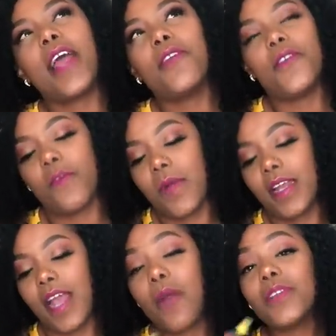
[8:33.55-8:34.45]
don't know,
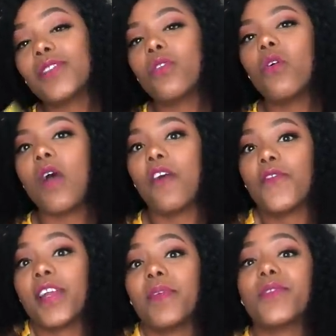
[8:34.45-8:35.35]
man. I was so
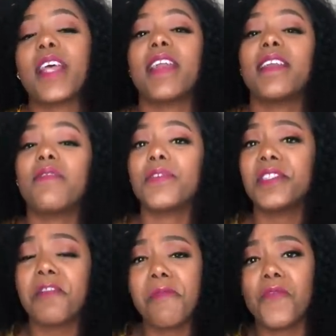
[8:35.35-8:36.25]
afraid because I had never
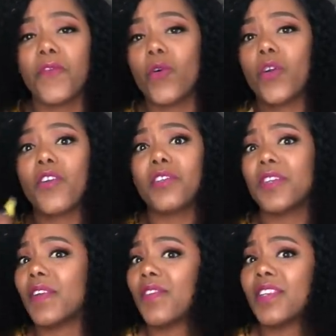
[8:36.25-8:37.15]
written before,
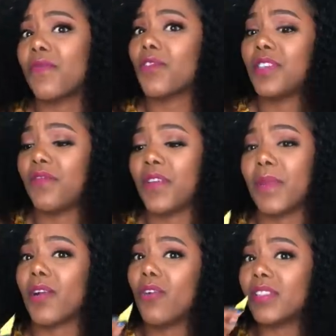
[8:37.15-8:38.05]
not even written for TV.
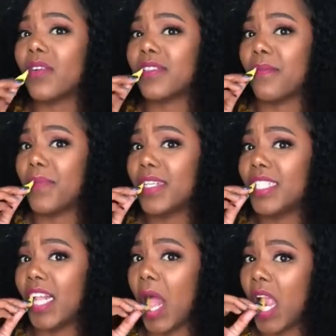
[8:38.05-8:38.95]
My God, that was a big
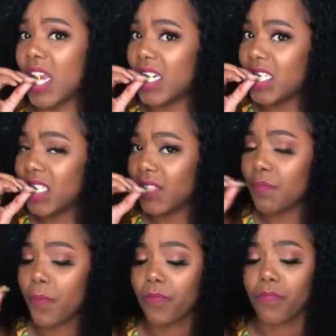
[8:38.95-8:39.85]
deal, you know?
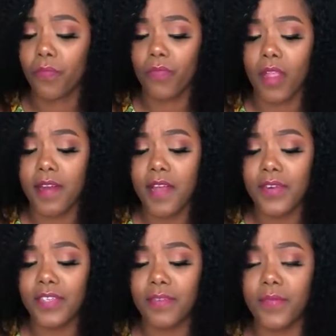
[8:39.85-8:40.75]
I'd
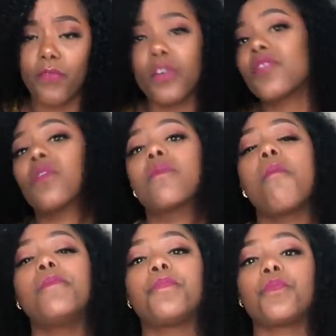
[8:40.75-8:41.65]
never written before, so
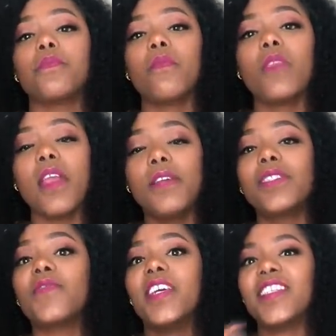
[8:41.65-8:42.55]
it
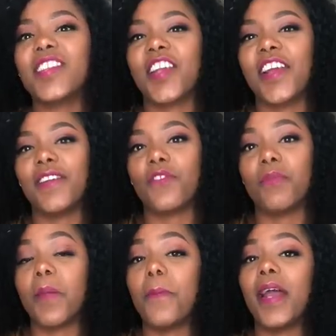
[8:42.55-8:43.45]
was very scary for
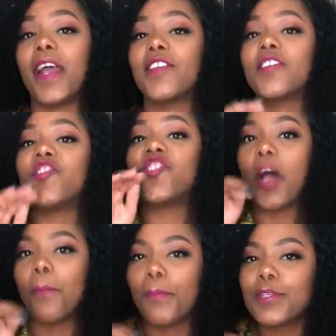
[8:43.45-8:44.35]
me, but I
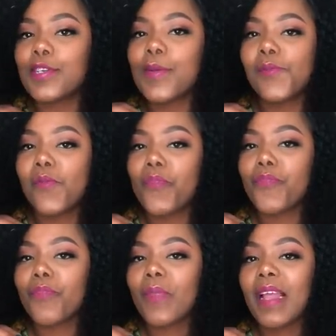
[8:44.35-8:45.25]
jumped.
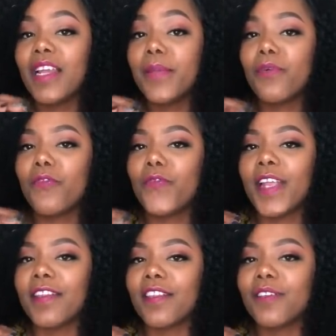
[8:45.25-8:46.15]
Leap of
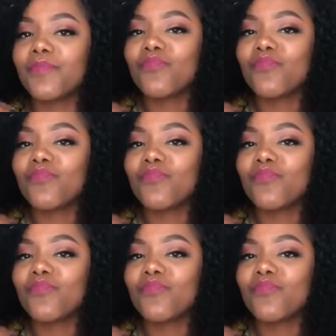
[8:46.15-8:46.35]
faith.